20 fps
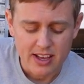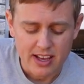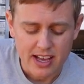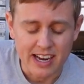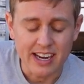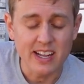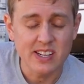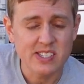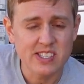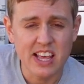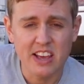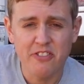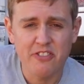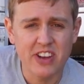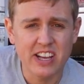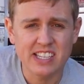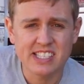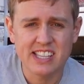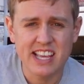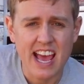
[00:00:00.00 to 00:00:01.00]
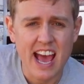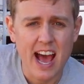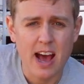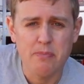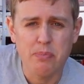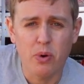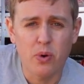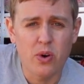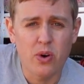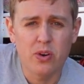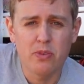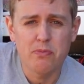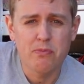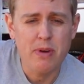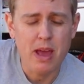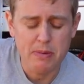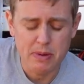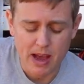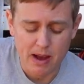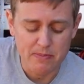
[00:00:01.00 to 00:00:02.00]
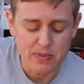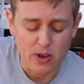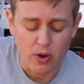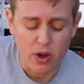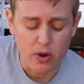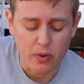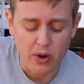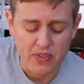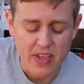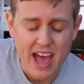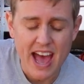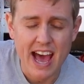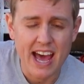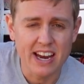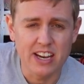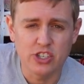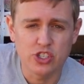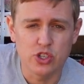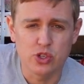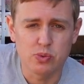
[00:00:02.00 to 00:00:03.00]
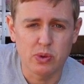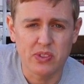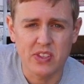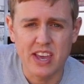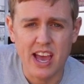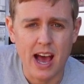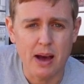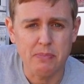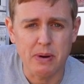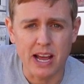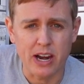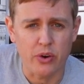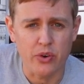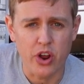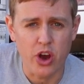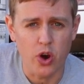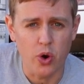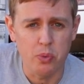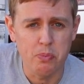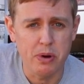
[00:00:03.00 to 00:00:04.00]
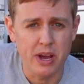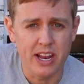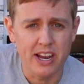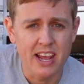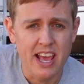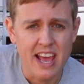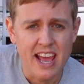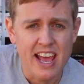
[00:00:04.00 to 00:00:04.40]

unless they fix the app, or maybe I'm the only one that had issues with the app, I don't know, but